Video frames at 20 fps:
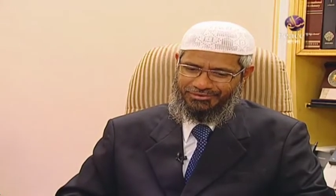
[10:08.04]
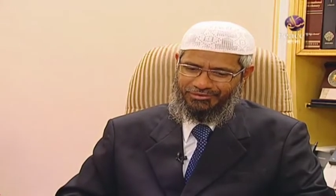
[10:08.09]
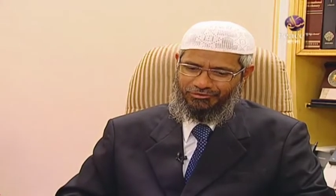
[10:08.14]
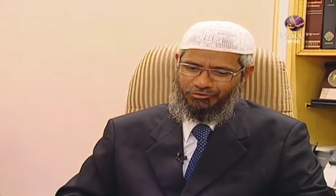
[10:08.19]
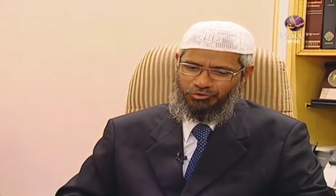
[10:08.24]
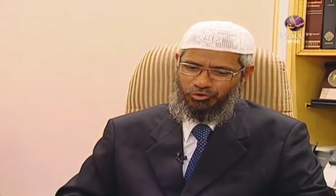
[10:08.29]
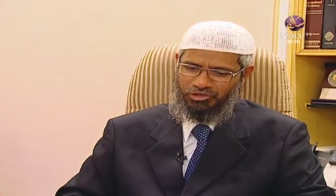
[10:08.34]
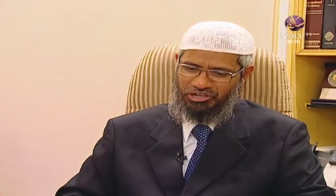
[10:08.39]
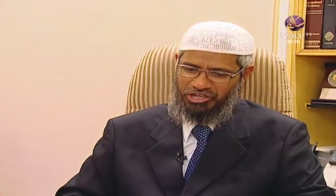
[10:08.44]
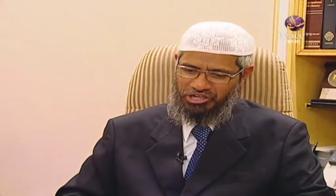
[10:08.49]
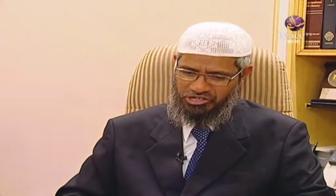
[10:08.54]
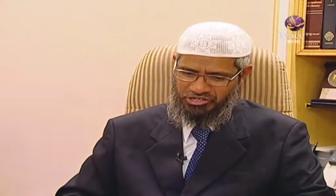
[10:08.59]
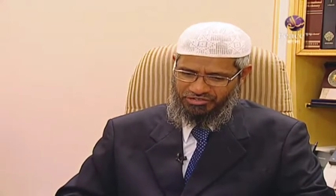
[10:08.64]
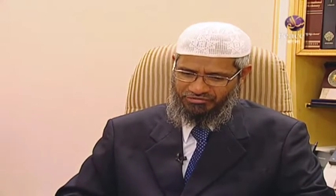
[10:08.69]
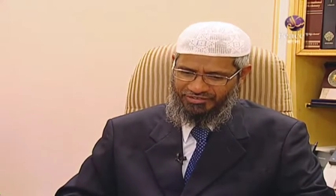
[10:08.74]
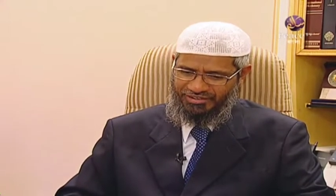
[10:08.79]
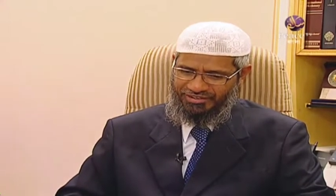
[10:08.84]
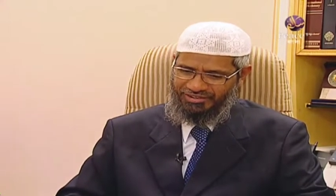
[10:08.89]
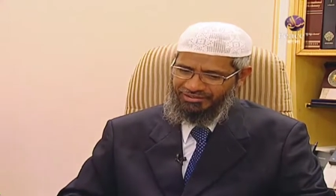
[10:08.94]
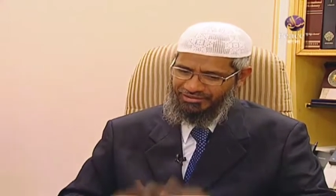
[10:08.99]
there was an
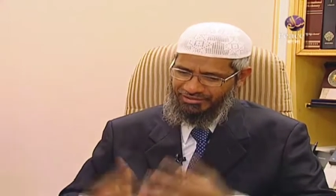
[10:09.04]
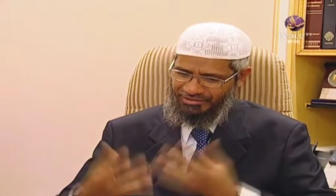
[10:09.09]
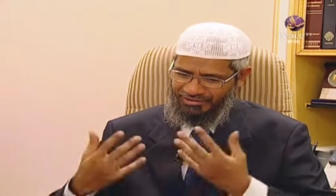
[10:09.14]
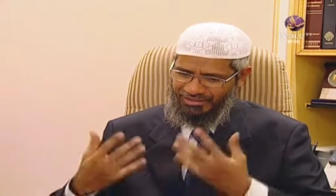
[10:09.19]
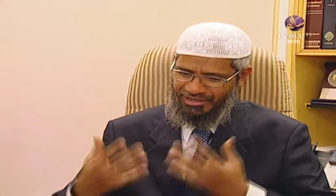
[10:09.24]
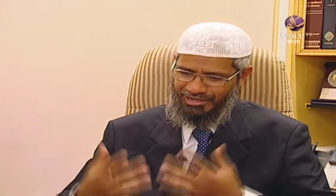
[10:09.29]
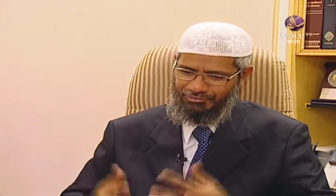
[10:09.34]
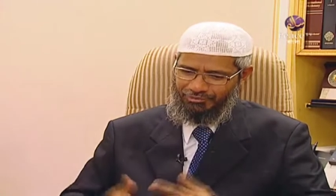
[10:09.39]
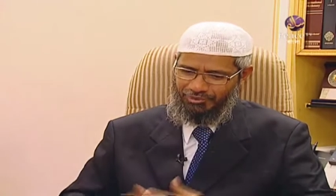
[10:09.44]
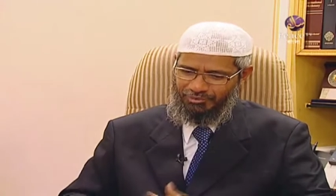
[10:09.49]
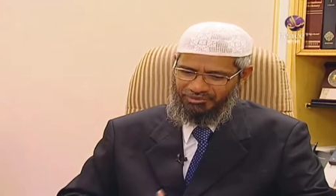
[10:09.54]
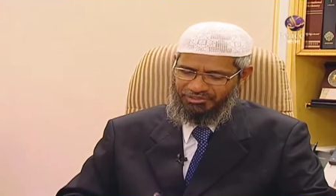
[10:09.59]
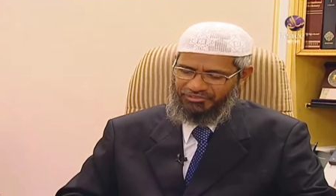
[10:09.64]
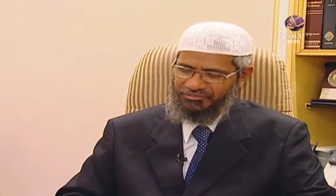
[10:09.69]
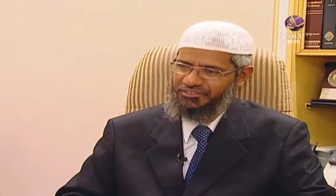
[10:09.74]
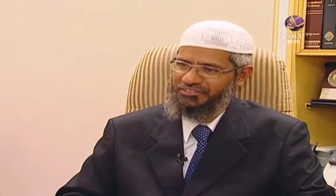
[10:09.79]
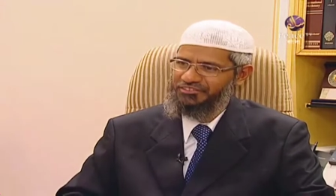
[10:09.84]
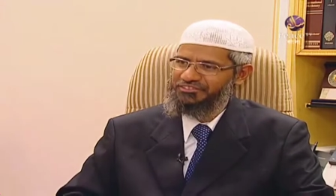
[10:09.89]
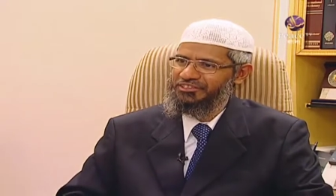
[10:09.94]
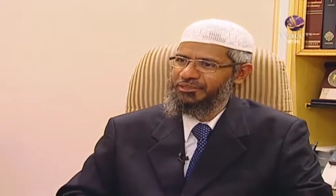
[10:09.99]
occasion when I remember
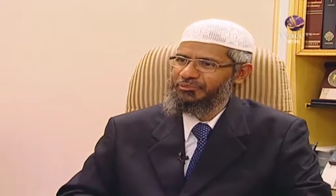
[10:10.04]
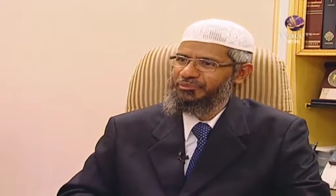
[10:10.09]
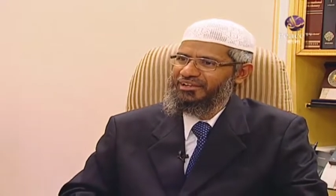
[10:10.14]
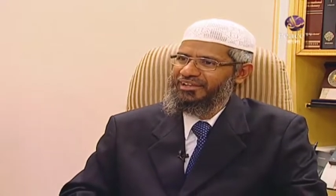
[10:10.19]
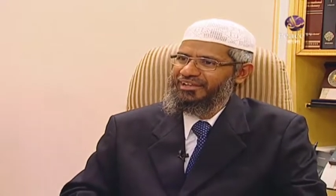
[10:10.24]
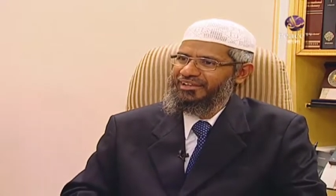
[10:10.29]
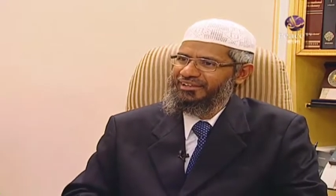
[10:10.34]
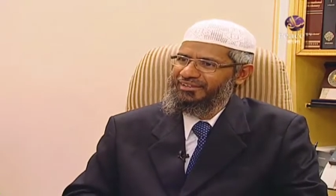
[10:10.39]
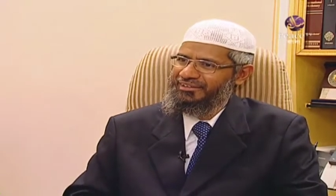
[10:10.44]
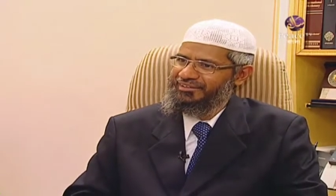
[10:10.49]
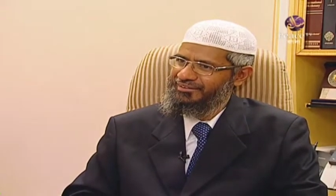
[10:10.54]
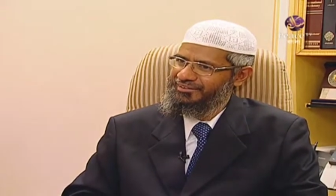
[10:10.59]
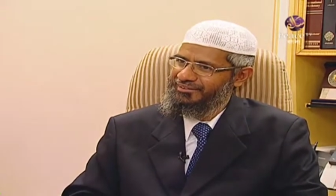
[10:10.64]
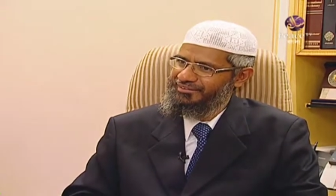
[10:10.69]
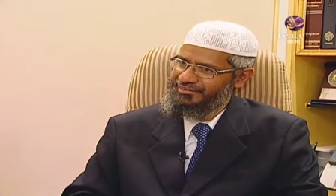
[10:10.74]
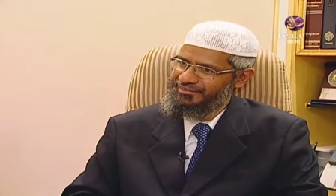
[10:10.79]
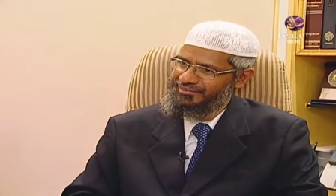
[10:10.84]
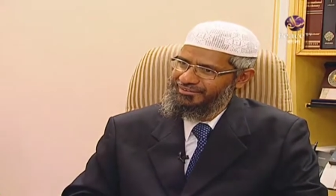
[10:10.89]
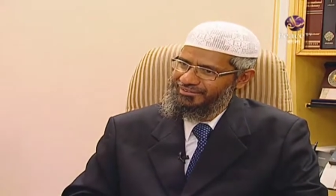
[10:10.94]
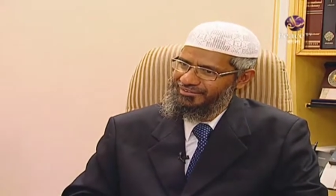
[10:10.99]
the first time when I
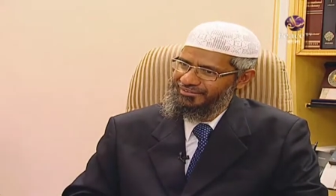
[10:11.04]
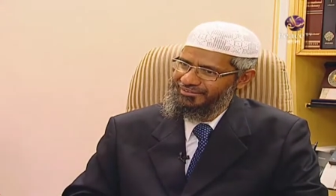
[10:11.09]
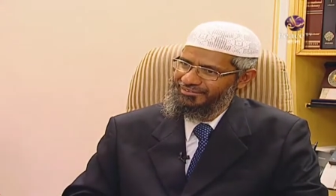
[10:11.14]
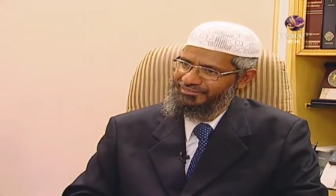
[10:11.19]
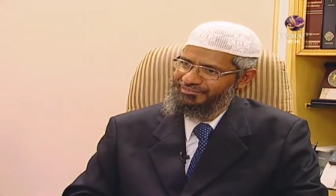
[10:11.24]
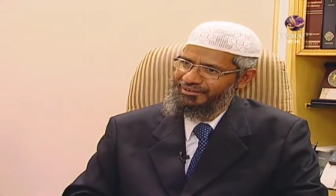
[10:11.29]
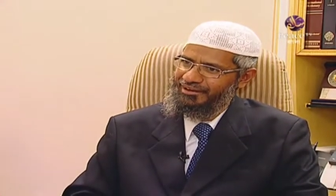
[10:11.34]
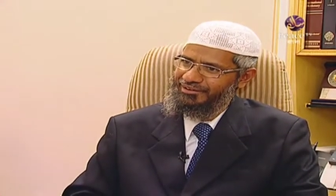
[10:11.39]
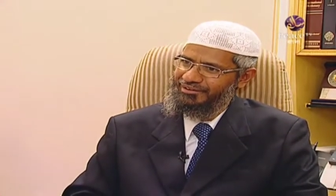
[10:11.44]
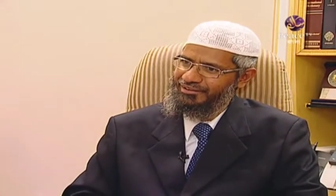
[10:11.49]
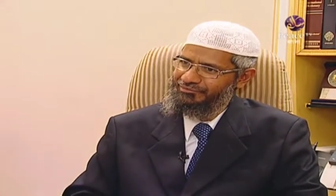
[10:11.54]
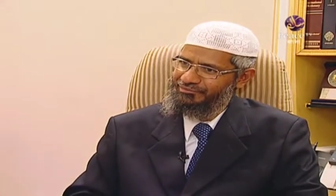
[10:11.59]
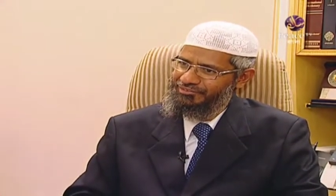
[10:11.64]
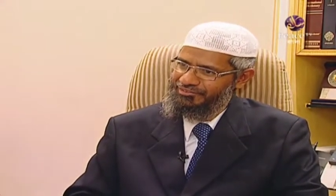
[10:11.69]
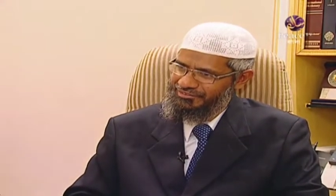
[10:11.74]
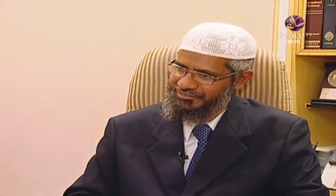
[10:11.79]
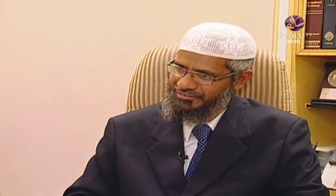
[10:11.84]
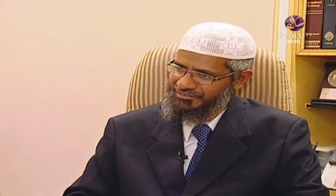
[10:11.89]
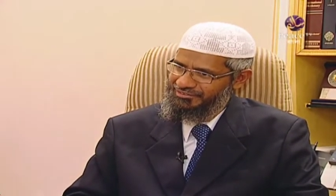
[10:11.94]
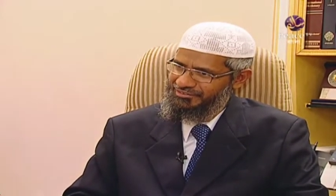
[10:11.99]
tried
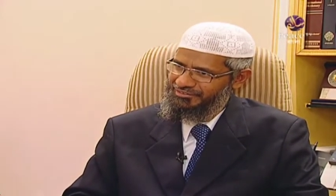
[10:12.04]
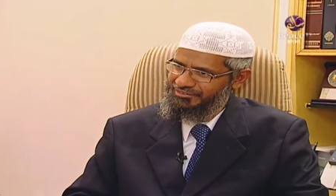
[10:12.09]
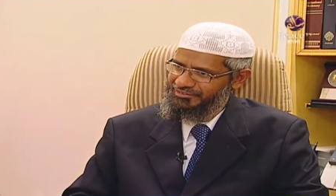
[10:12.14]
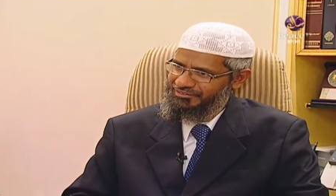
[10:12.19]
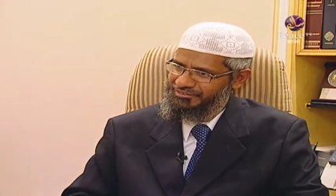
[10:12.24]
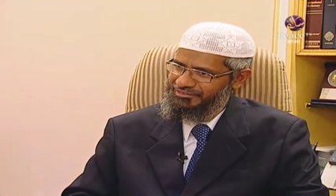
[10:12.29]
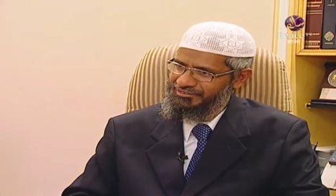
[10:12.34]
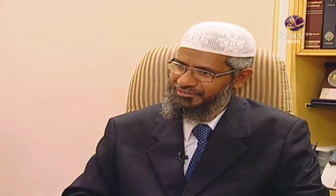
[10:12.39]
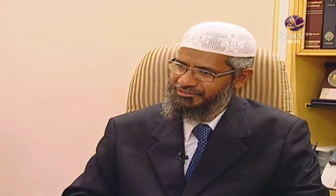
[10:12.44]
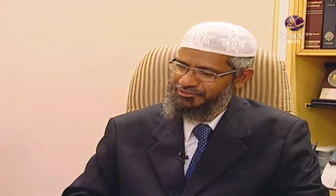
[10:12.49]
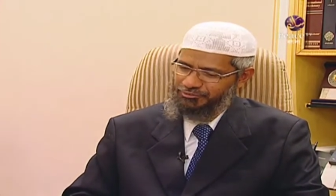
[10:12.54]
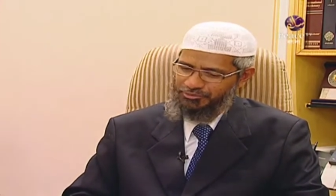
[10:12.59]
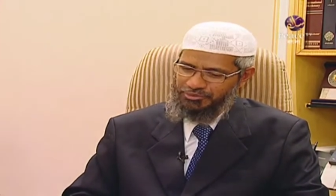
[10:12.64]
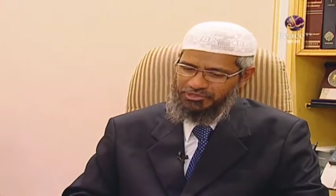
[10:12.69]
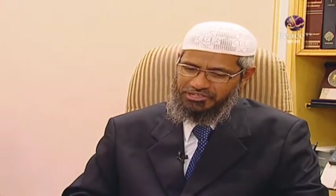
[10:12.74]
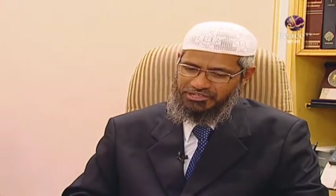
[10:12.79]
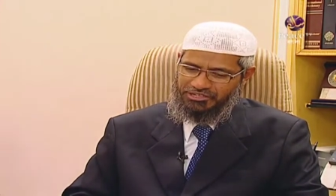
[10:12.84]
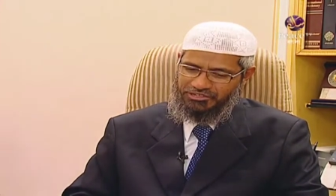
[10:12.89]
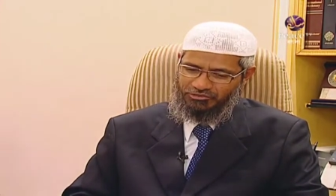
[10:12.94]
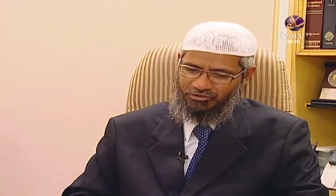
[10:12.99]
giving
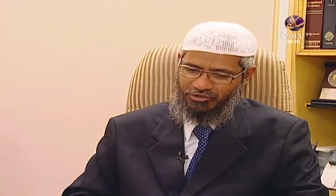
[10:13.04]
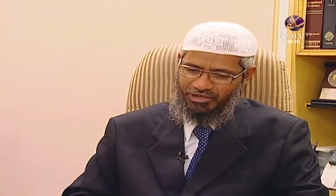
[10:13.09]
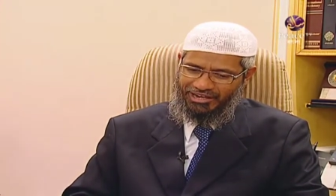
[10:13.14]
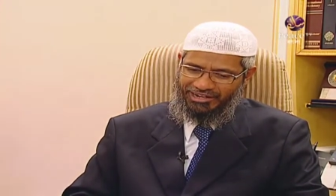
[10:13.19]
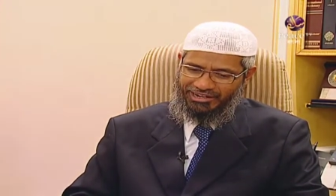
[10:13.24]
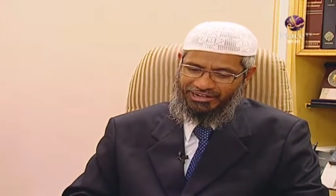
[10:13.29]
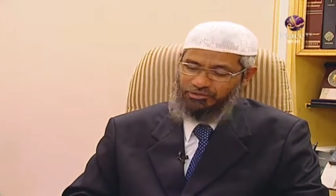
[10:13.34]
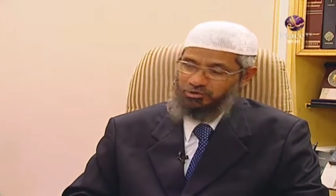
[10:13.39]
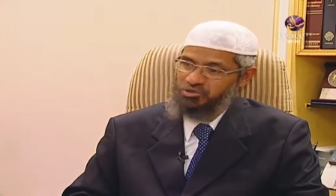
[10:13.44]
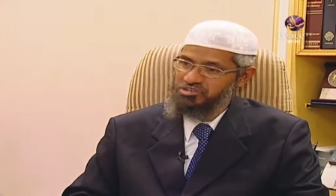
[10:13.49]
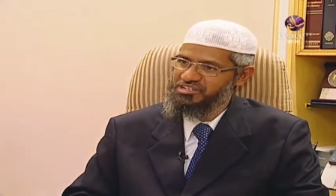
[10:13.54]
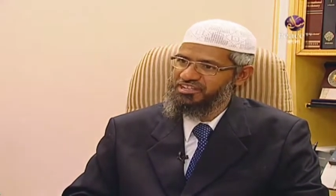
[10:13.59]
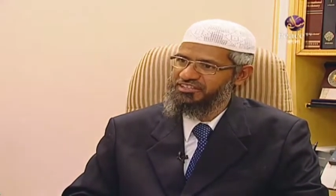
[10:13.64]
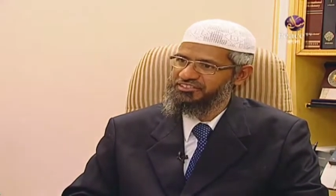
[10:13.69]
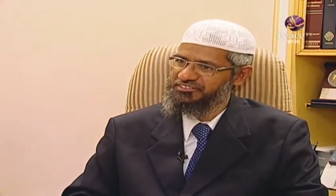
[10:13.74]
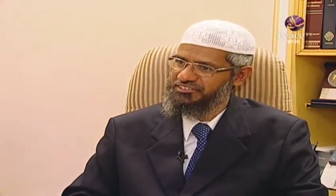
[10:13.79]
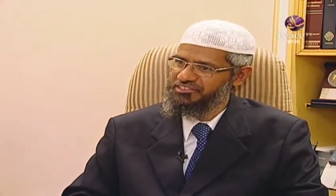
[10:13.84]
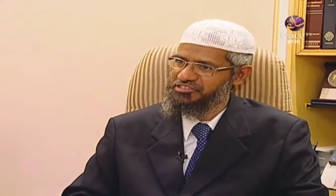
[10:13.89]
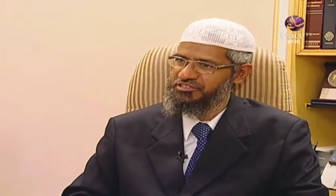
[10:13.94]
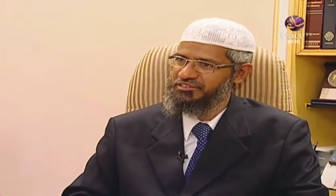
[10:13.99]
speeches or handling question and